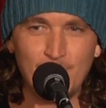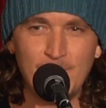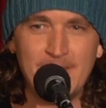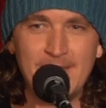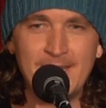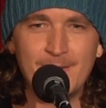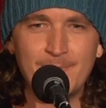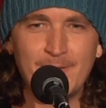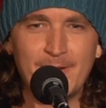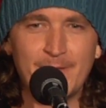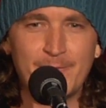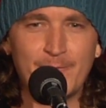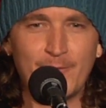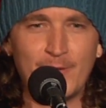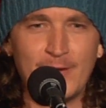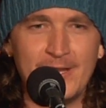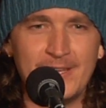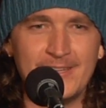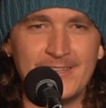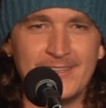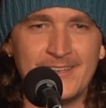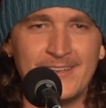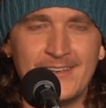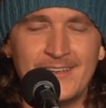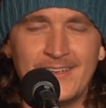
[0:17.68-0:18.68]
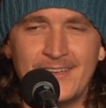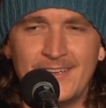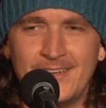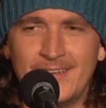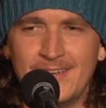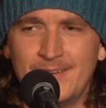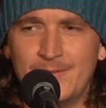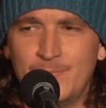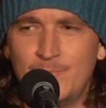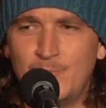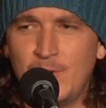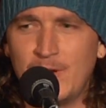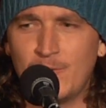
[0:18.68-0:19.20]
meeting my friend in
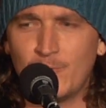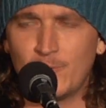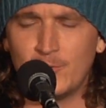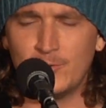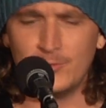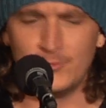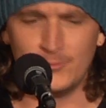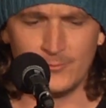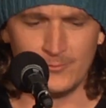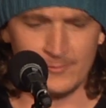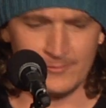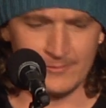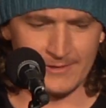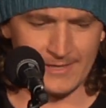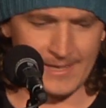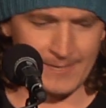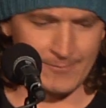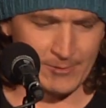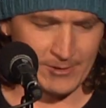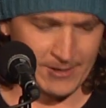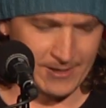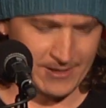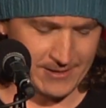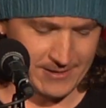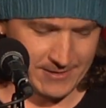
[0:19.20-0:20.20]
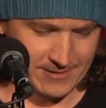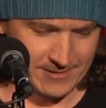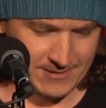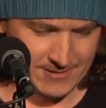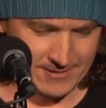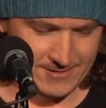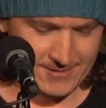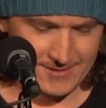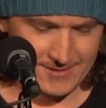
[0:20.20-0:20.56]
uh, Beirut, Lebanon,